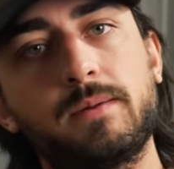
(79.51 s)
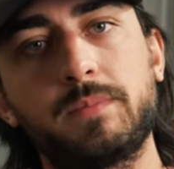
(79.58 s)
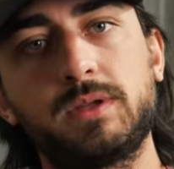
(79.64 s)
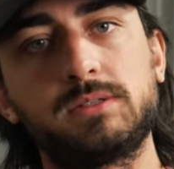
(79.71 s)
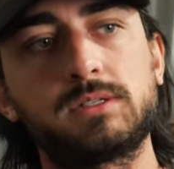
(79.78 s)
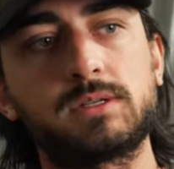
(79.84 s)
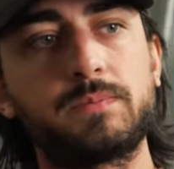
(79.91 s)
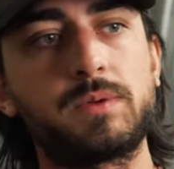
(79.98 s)
I
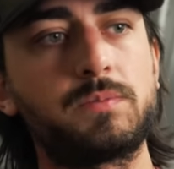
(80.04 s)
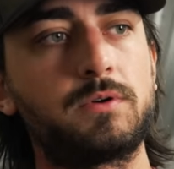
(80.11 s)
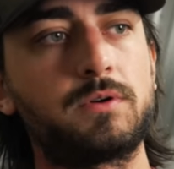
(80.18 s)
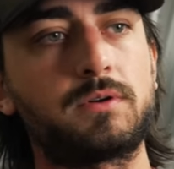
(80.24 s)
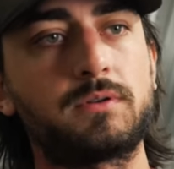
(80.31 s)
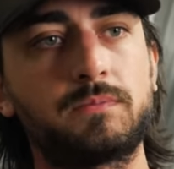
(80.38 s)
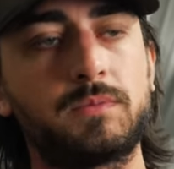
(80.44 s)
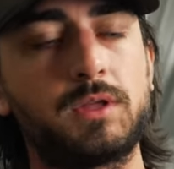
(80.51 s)
mean, some
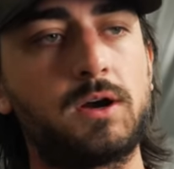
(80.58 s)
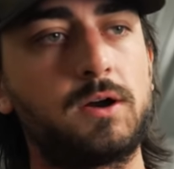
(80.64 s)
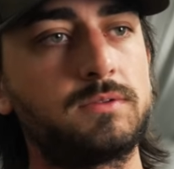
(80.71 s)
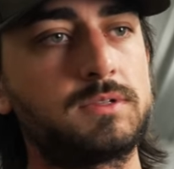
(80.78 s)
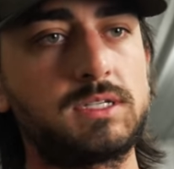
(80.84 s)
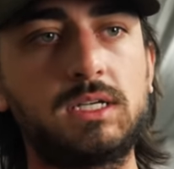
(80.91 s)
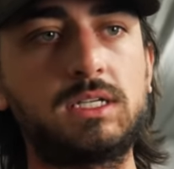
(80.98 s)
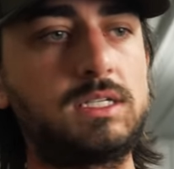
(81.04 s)
people, you know,
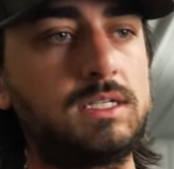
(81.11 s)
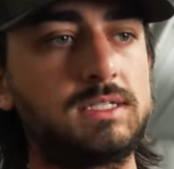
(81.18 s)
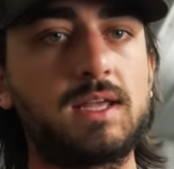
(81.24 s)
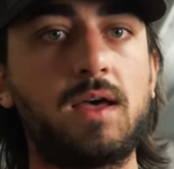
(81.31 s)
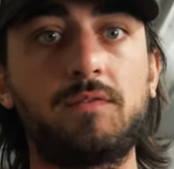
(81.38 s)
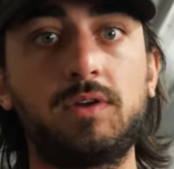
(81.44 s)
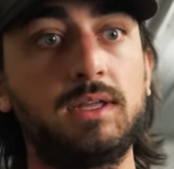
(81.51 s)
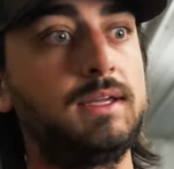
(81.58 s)
60,
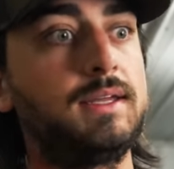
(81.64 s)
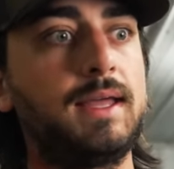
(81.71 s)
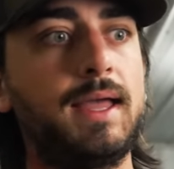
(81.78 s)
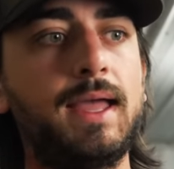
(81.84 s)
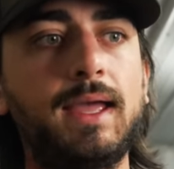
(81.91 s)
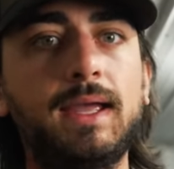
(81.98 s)
70,